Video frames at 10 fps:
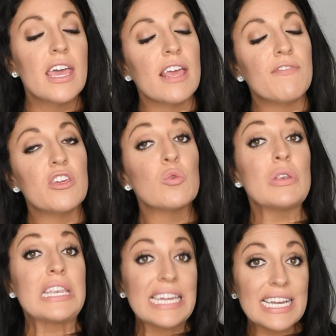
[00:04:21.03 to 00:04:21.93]
If you
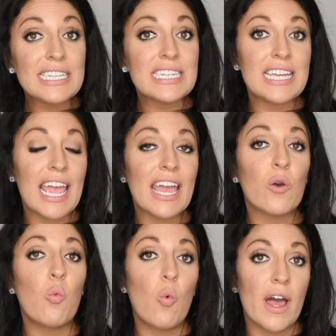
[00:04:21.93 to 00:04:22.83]
need to take
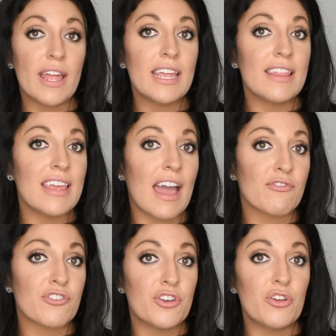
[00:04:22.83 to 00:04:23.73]
1 in the
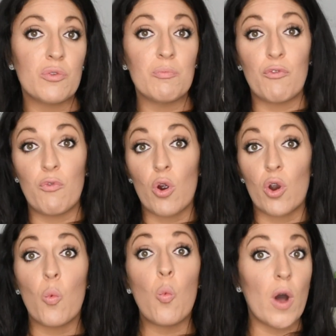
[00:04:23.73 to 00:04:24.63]
afternoon
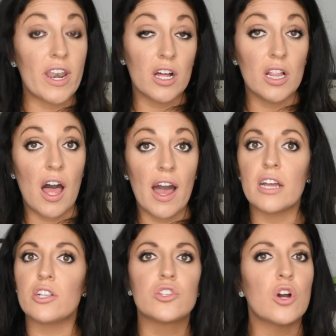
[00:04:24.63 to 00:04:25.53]
before 1 o'clock,
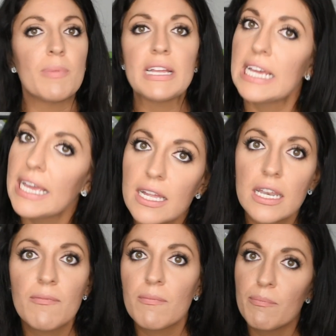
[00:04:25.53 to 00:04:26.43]
don't be taking
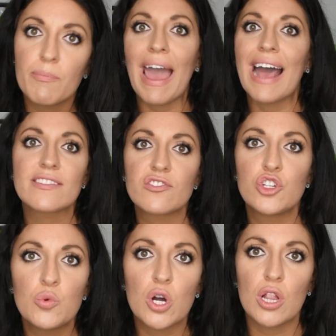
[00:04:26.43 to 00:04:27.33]
it past
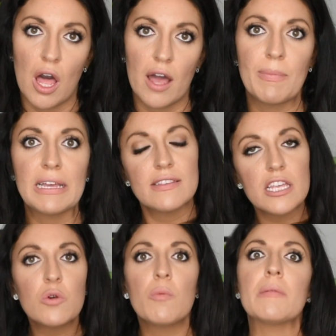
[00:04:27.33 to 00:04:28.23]
2 o'clock because
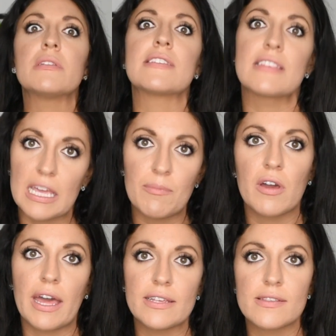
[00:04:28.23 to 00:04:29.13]
then you won't be able to sleep, you
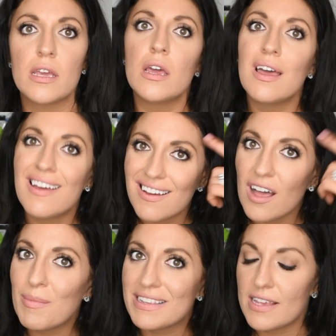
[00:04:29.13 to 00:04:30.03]
guys.
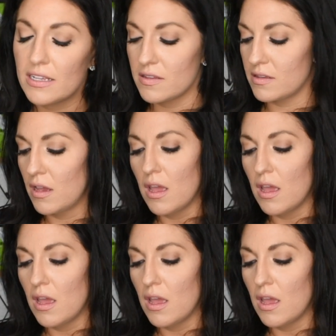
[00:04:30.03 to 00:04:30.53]
Common sense.